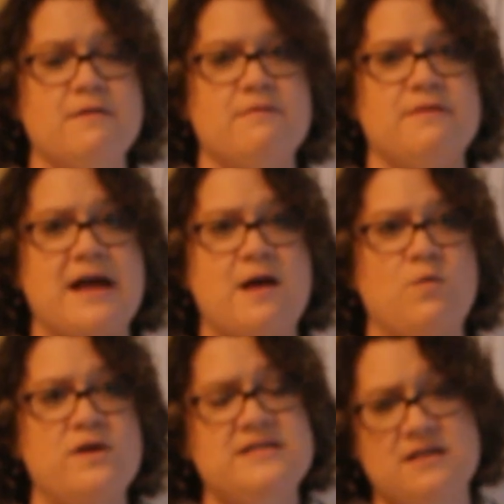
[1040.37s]
That
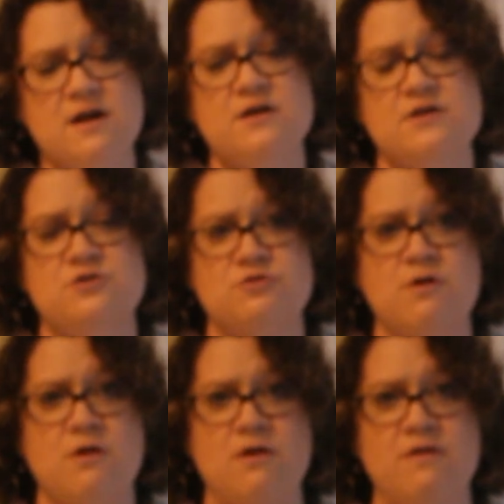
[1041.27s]
what is in our
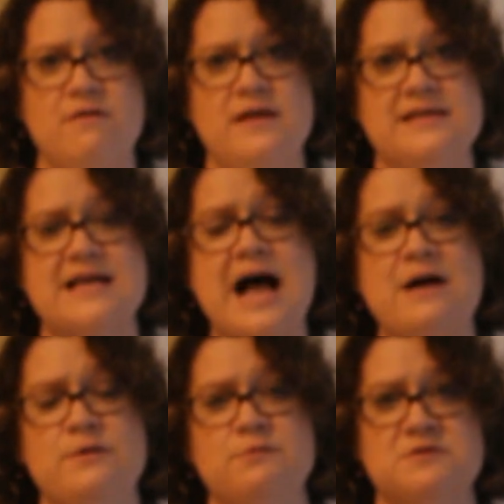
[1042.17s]
control is
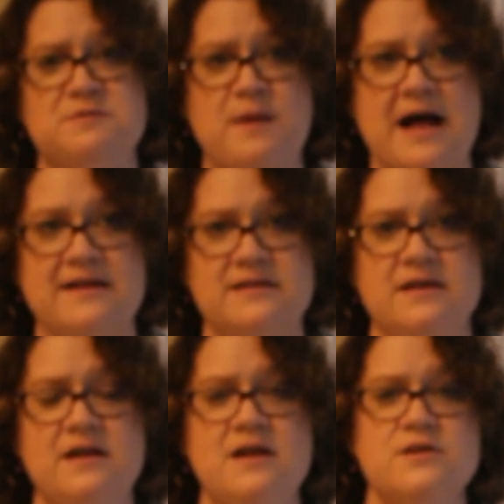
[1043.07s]
how we respond.
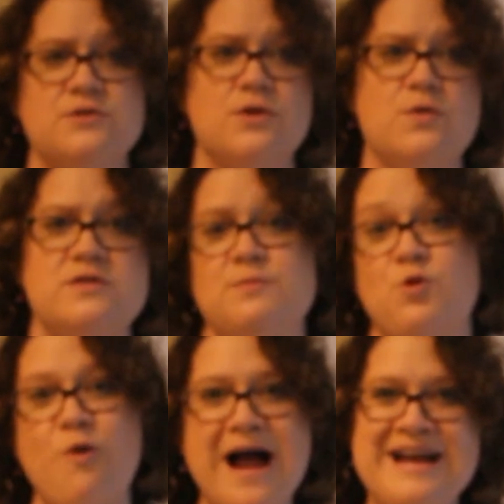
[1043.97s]
So some
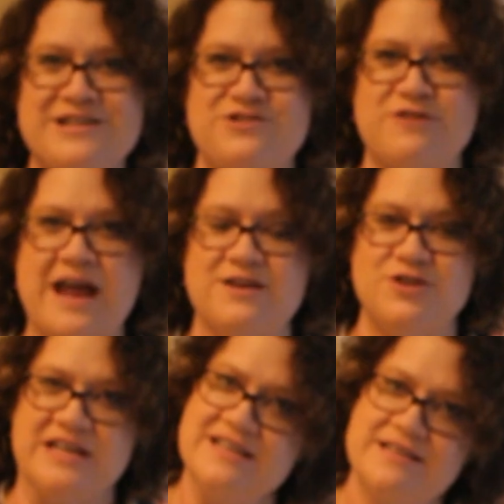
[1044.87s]
quiet
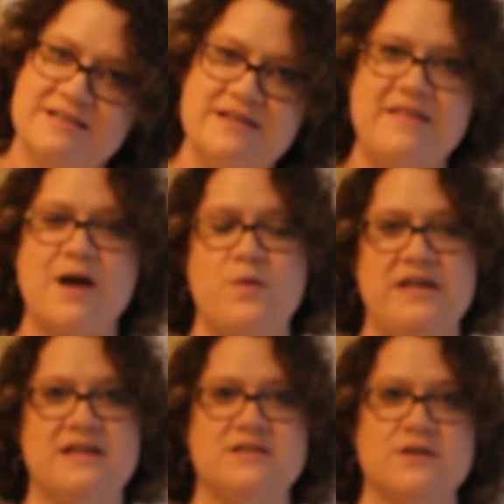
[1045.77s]
strategies that we
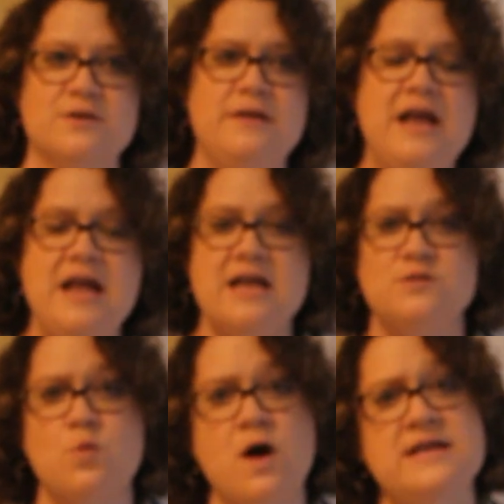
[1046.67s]
can do is
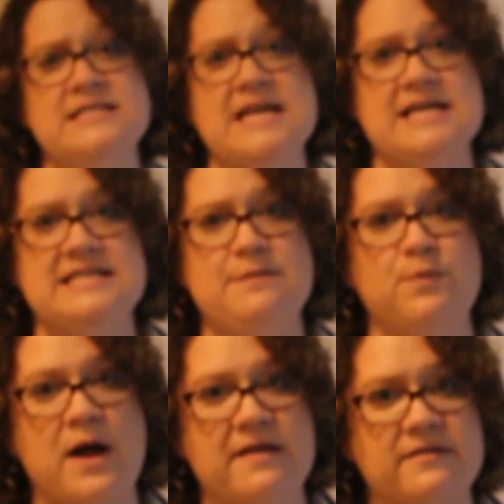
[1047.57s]
one is take a deep
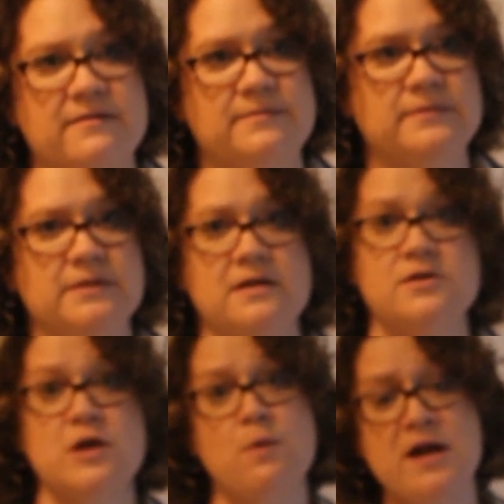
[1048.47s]
breath.
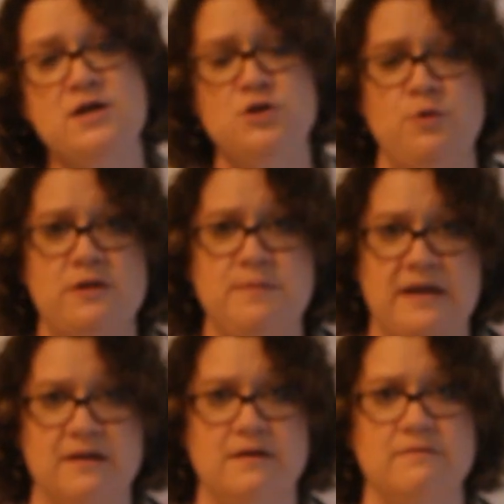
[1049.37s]
So I want you to do it with
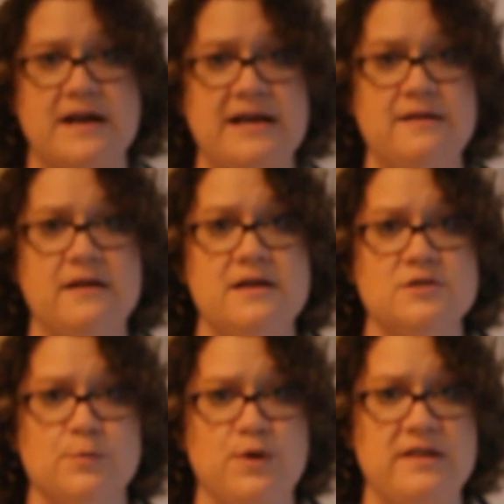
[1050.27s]
me. Ready?
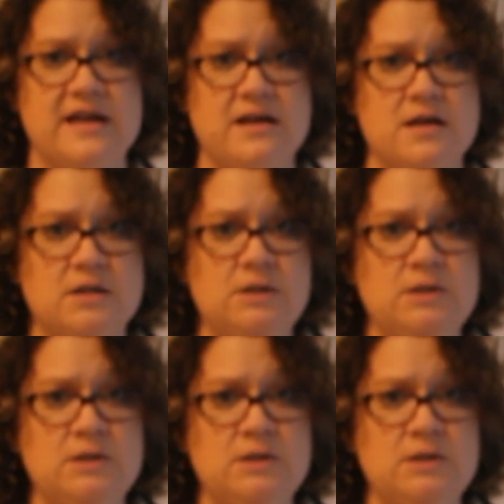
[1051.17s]
So breathe in.